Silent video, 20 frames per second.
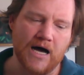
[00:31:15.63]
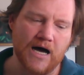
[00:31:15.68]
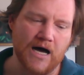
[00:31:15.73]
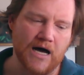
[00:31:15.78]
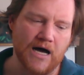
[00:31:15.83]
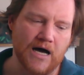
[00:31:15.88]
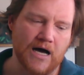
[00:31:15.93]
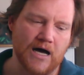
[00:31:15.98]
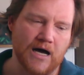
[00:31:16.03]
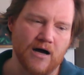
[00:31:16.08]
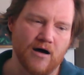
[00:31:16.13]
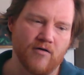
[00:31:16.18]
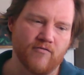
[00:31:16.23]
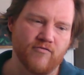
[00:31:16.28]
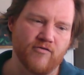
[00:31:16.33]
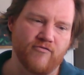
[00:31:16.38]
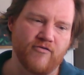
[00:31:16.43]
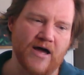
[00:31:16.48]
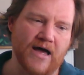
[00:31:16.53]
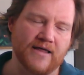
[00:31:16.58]
of
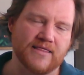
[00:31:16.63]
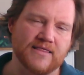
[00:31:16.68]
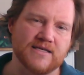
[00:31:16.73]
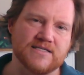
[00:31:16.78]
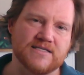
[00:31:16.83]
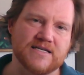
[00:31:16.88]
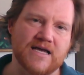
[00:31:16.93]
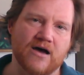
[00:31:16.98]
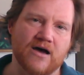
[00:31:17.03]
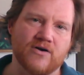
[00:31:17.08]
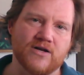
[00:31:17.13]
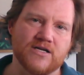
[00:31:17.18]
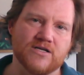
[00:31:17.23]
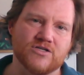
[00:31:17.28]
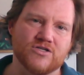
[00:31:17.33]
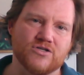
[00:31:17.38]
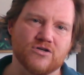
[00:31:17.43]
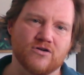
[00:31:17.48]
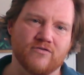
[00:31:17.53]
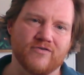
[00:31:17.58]
the fact that Saudi Arabia
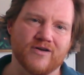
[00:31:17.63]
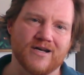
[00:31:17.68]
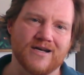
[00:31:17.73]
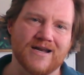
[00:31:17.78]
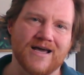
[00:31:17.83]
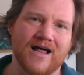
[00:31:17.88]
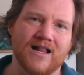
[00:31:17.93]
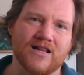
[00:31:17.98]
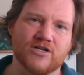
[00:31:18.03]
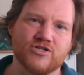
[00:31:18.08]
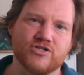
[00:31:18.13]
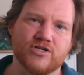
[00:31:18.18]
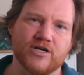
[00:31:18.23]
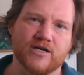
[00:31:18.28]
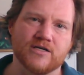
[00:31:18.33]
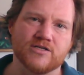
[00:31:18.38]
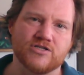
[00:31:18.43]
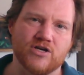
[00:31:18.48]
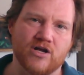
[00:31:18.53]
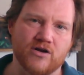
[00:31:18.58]

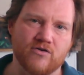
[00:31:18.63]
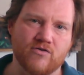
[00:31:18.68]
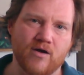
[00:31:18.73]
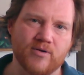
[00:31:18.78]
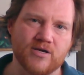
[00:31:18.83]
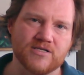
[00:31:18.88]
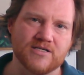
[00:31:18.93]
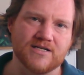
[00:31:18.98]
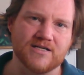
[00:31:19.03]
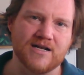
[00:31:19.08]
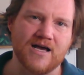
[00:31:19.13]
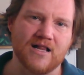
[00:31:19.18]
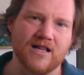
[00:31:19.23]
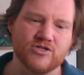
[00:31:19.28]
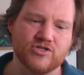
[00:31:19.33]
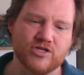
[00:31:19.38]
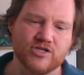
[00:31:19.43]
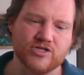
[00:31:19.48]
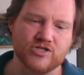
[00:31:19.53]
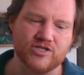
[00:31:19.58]
is
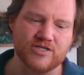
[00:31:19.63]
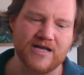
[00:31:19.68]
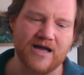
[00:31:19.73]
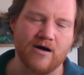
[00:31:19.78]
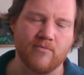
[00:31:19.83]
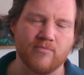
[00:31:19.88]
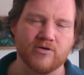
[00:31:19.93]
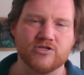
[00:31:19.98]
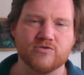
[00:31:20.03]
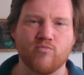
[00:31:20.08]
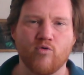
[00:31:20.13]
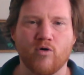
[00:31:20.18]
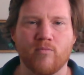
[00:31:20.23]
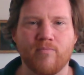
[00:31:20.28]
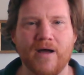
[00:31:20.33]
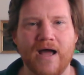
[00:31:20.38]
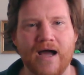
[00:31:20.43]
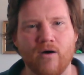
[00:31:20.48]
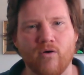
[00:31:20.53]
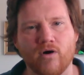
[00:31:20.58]
acknowledging just how much more
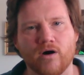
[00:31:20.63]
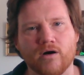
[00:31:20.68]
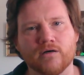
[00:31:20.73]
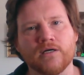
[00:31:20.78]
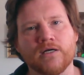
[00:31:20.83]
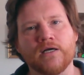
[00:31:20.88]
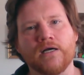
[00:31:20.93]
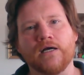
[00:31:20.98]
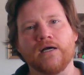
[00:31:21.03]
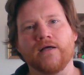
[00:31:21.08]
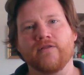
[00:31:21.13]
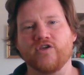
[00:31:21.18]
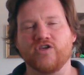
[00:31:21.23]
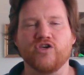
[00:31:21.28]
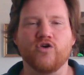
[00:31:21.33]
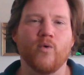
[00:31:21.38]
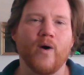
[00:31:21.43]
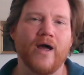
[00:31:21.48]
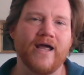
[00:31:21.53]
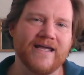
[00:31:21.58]
power
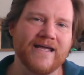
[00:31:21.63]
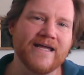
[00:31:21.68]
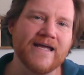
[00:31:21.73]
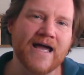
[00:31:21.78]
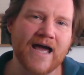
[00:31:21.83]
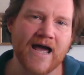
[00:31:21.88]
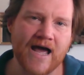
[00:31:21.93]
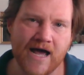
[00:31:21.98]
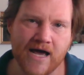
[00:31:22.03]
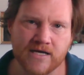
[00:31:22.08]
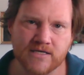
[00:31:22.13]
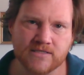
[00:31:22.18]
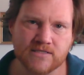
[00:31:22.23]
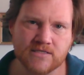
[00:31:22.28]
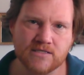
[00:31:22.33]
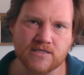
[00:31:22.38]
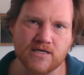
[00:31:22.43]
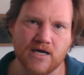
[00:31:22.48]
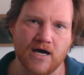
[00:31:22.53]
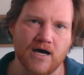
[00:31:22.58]
the UAE
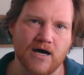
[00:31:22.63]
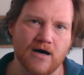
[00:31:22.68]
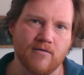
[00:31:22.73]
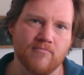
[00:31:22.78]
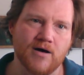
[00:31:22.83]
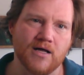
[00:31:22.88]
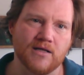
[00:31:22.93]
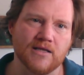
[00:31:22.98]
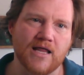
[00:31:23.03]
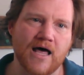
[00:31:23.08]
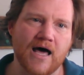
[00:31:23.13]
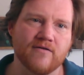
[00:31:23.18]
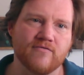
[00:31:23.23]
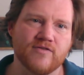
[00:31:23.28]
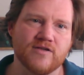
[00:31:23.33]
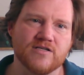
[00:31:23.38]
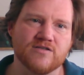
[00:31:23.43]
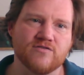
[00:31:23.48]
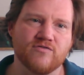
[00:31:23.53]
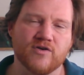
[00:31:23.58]
has. A lot
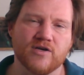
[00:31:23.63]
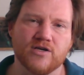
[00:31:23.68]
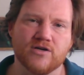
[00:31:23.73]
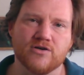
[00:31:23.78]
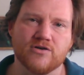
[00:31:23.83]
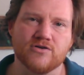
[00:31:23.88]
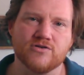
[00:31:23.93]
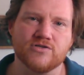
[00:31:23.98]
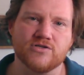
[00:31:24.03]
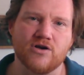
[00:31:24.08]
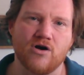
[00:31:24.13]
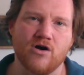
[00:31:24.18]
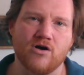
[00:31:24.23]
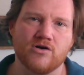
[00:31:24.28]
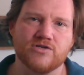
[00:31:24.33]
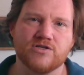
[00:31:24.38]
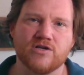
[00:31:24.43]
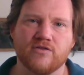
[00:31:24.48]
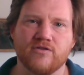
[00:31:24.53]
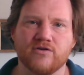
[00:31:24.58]
of these figures
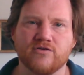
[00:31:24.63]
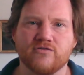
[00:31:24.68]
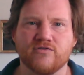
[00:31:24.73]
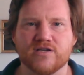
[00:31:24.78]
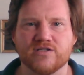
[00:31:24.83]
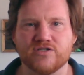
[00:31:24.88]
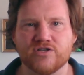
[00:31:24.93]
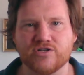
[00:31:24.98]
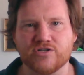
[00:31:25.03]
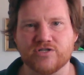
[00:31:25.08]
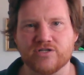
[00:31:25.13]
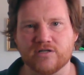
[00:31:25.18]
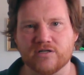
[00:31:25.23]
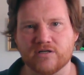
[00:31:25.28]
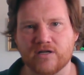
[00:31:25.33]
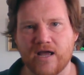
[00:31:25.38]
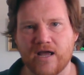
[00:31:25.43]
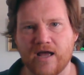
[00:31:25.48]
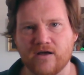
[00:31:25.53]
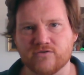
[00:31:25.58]
are Southern
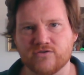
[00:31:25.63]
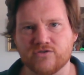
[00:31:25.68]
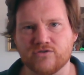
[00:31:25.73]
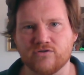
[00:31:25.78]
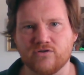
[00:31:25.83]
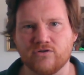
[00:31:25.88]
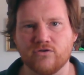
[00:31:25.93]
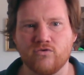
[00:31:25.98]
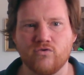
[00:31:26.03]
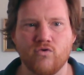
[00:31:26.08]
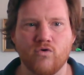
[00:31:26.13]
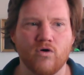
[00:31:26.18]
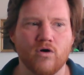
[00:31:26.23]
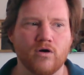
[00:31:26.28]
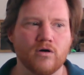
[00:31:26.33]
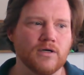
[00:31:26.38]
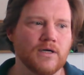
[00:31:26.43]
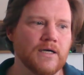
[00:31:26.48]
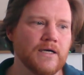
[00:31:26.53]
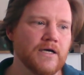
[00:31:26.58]
Transition Council
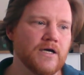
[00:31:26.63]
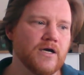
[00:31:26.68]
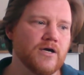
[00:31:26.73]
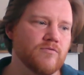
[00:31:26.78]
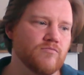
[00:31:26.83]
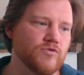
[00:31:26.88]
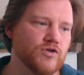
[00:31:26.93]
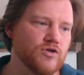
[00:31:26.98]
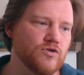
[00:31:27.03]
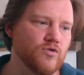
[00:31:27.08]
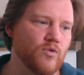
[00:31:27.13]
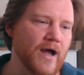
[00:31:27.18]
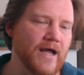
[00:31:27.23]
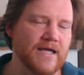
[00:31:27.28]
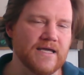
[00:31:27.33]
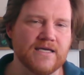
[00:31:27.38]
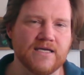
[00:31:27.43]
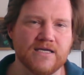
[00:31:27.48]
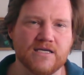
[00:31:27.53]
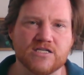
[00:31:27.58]
or
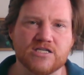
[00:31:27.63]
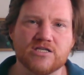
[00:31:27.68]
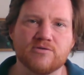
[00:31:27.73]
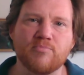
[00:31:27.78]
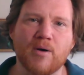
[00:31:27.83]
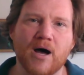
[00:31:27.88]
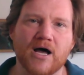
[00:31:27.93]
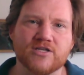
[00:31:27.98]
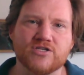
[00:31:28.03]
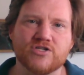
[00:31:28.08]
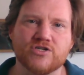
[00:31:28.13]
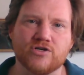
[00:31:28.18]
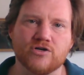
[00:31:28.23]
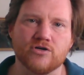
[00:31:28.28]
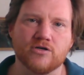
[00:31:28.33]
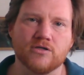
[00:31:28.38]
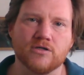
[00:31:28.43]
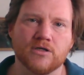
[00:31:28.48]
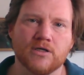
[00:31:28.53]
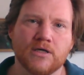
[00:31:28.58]

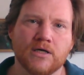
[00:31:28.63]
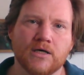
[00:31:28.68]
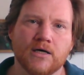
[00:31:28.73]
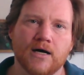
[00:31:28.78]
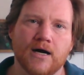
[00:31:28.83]
UAE-sponsored